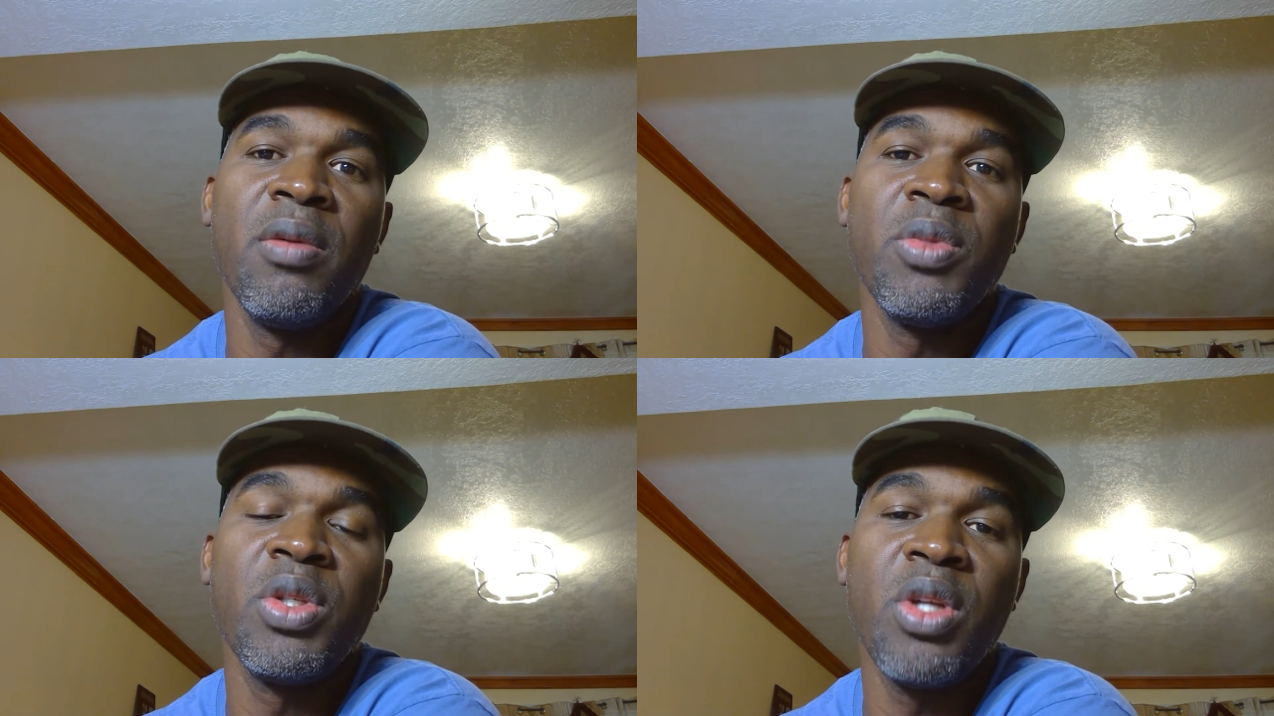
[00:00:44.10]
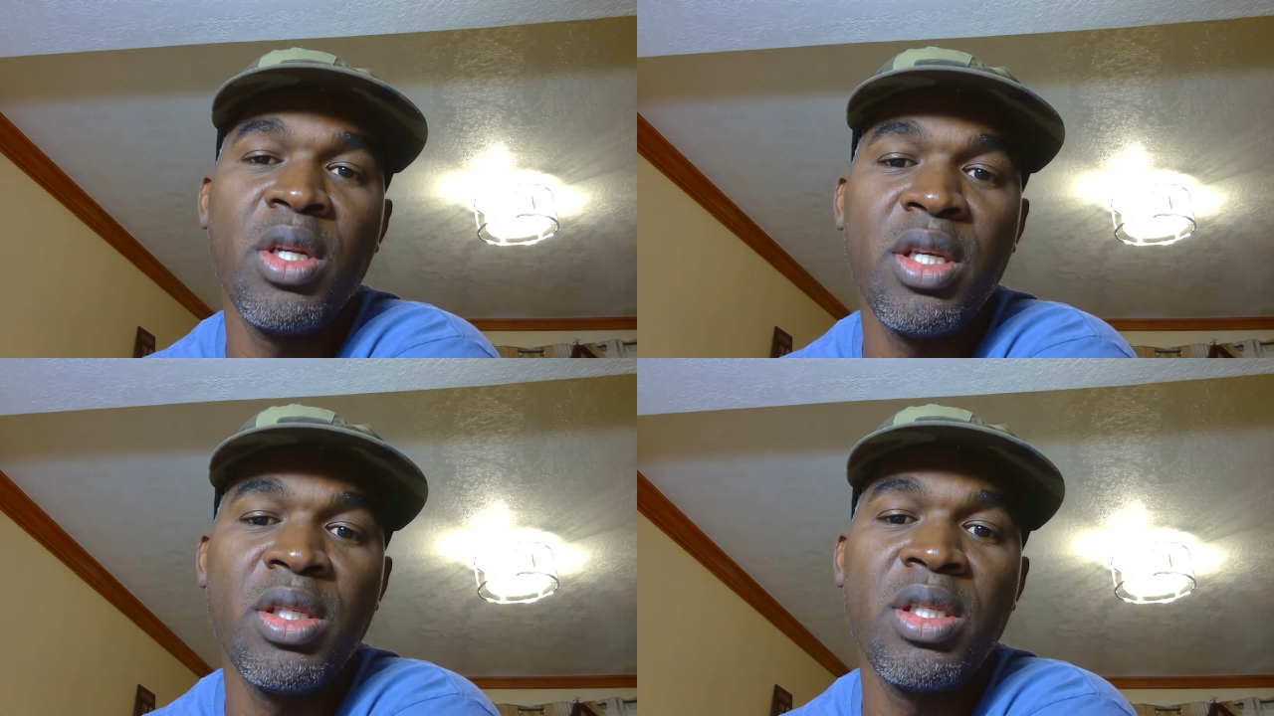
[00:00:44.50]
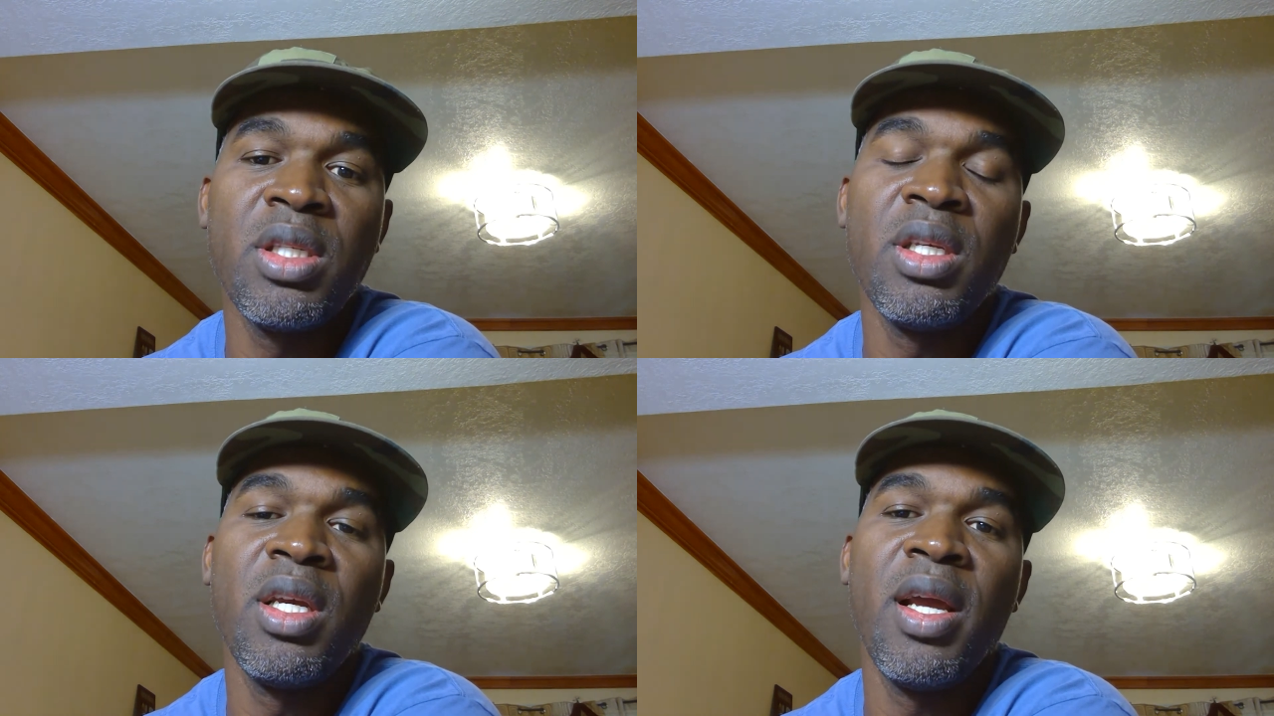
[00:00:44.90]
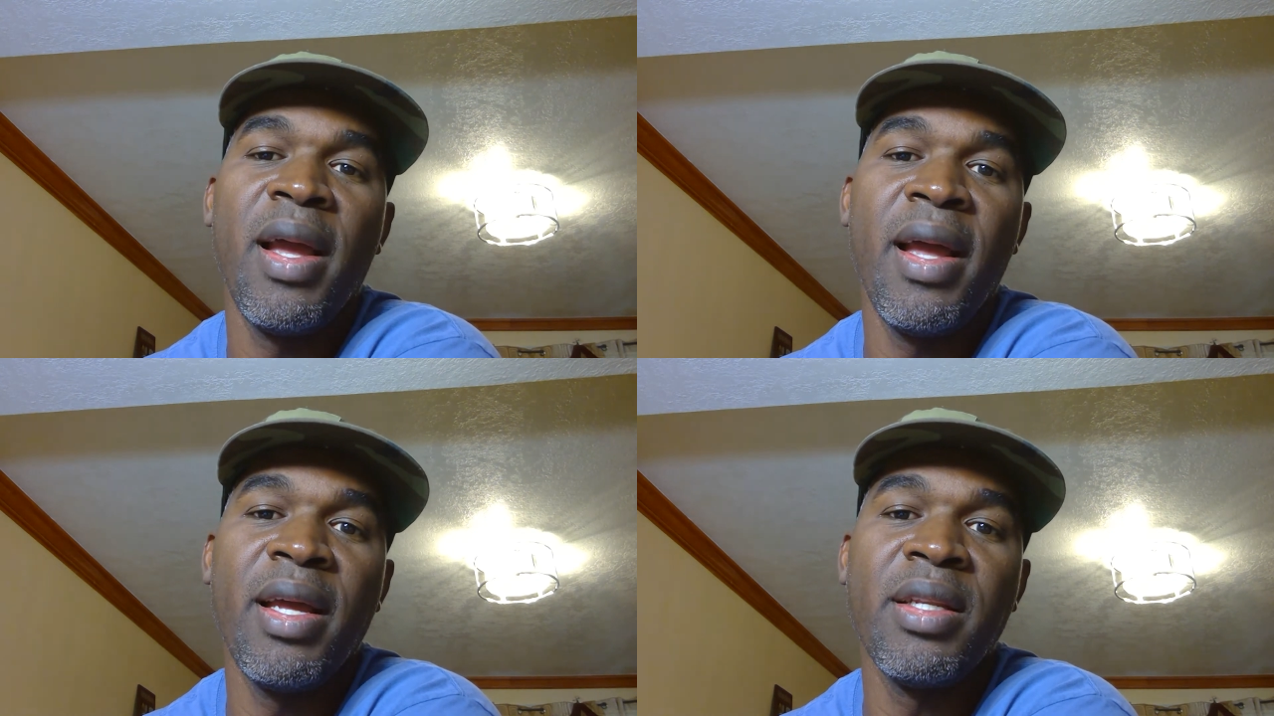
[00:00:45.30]
studies
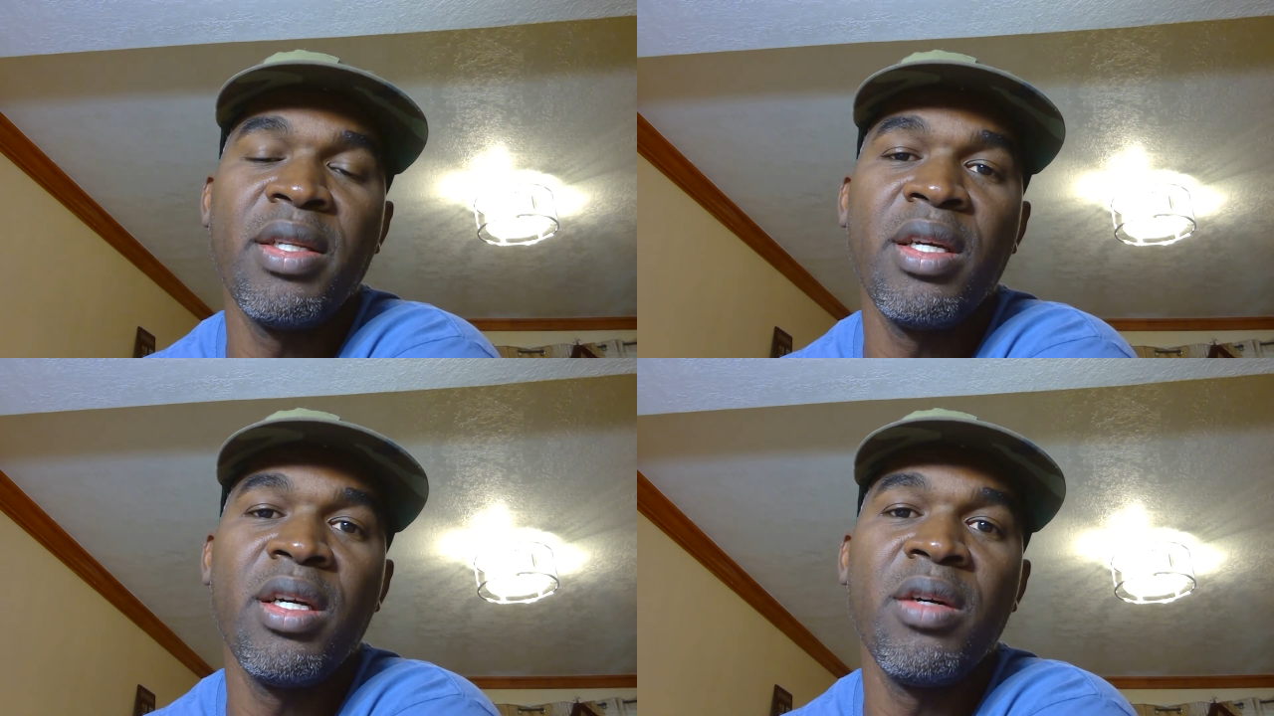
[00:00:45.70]
and